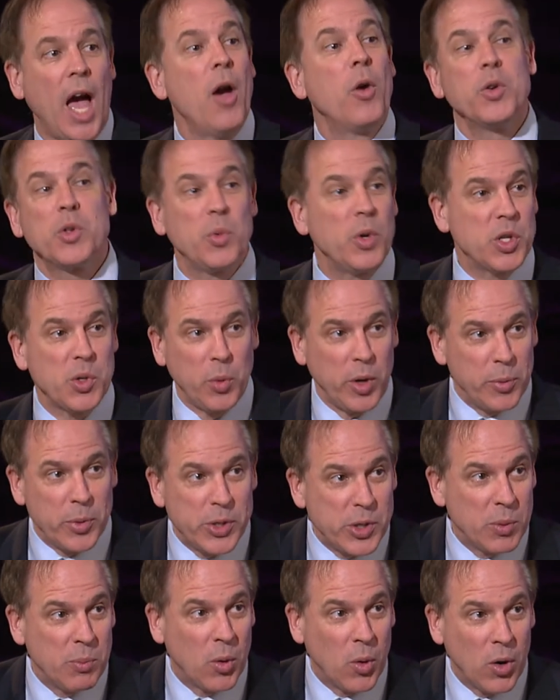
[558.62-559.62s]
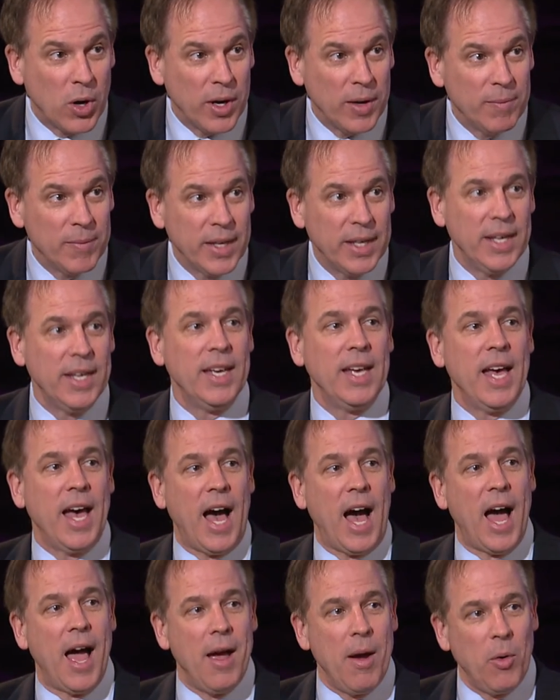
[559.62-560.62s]
I always wish we would do more. Right.
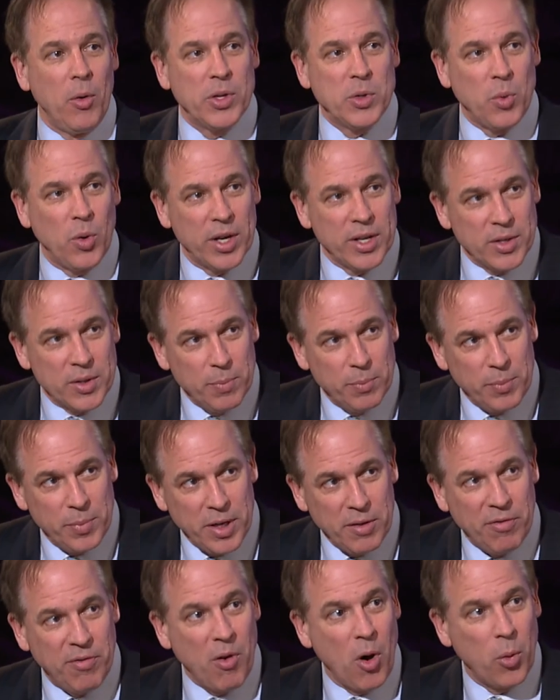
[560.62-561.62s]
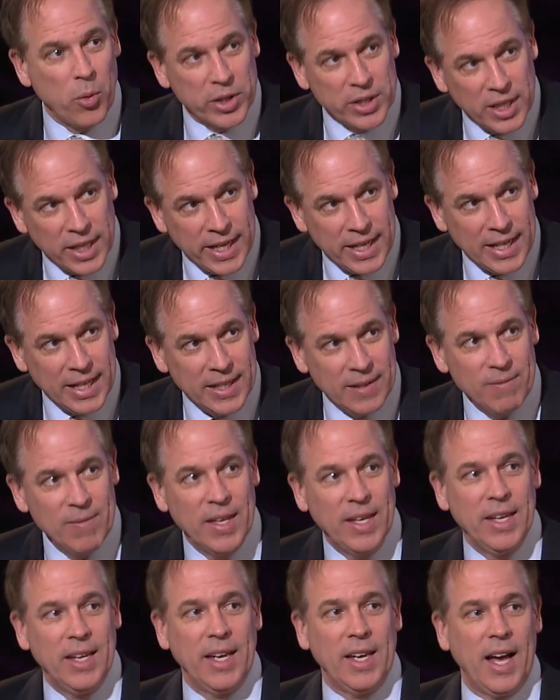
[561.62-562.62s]
I always want to be forward leaning.
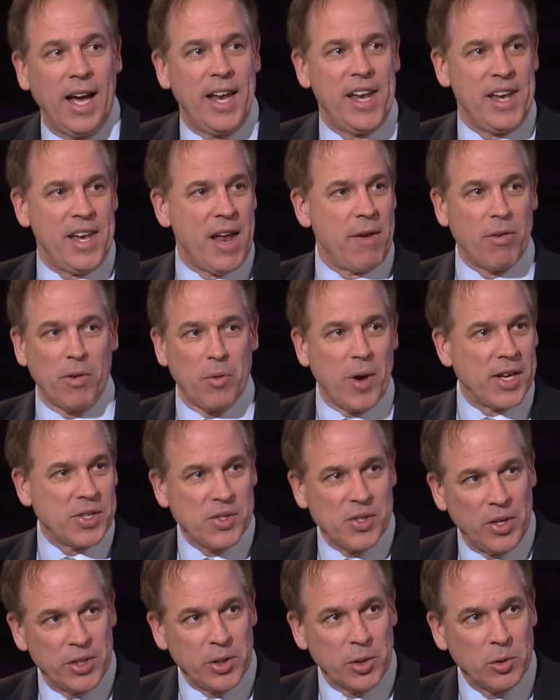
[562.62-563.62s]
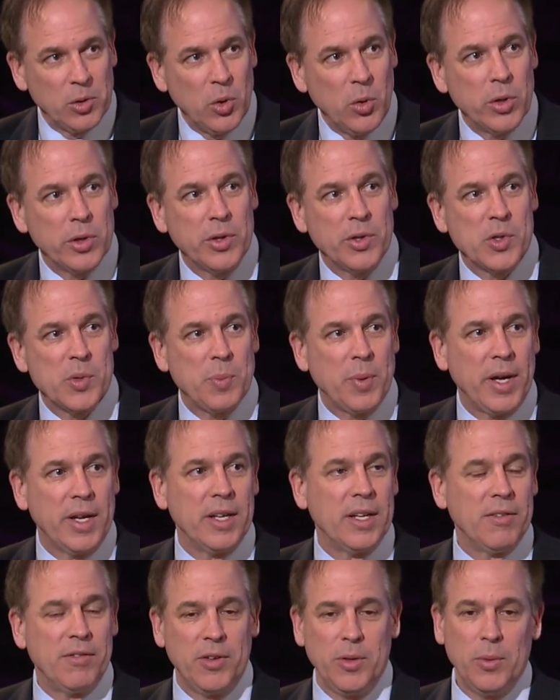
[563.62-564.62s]
I never rest on your laurels,
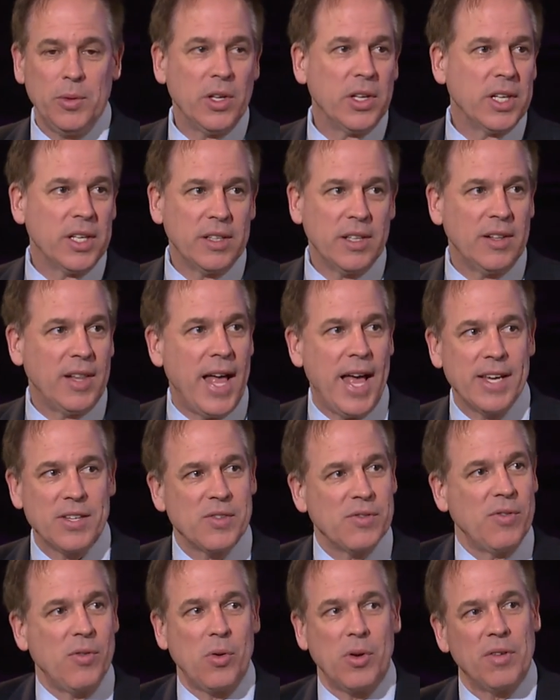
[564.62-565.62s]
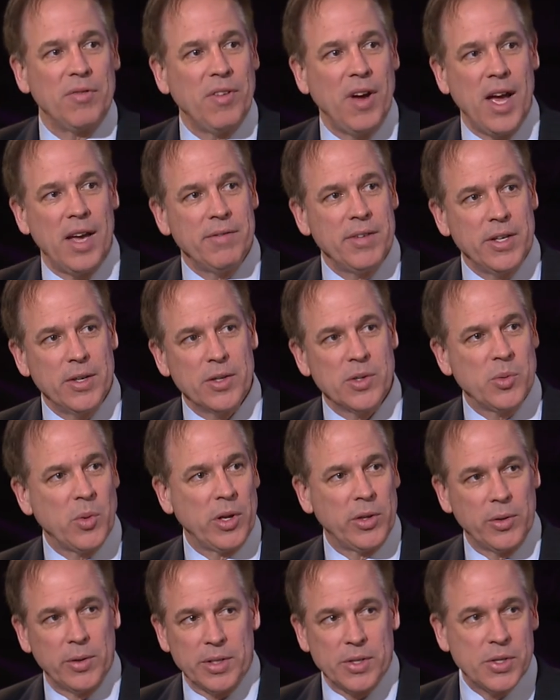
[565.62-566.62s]
but if you look at the last four or five years,
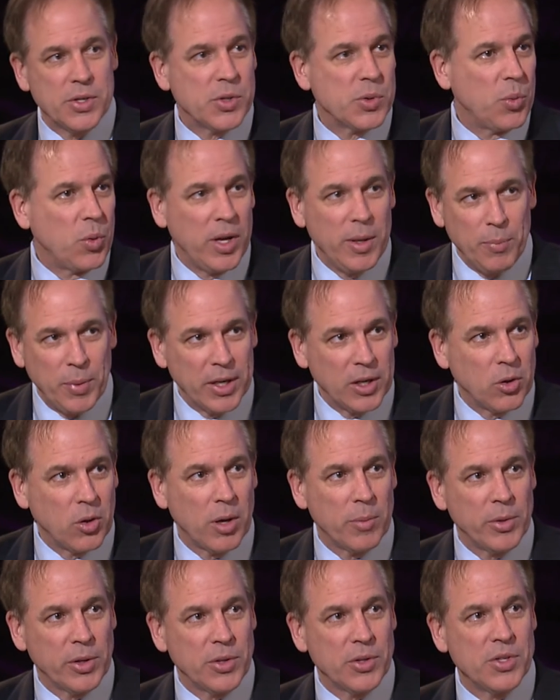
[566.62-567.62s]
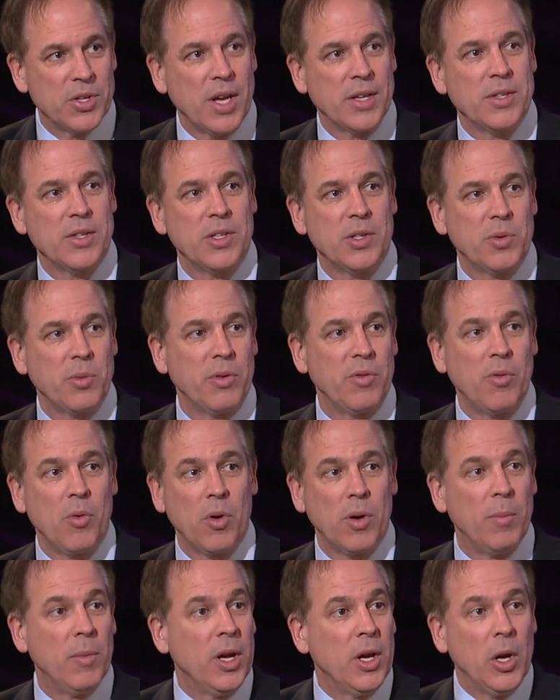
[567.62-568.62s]
whether it's sweeping criminal justice
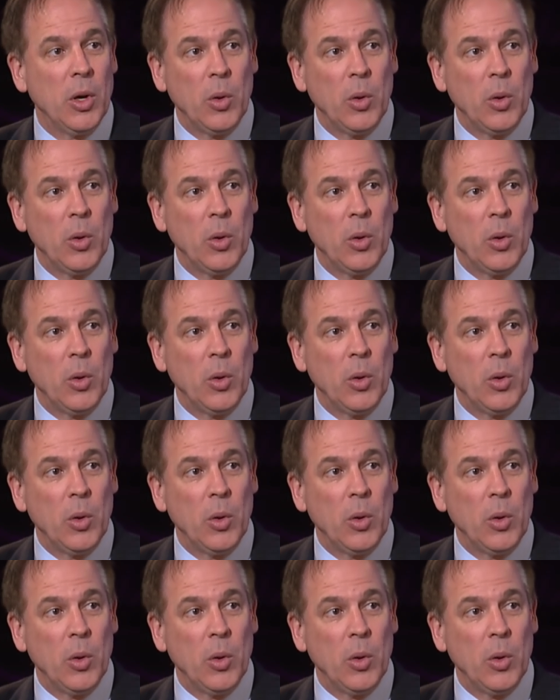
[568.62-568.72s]
reform,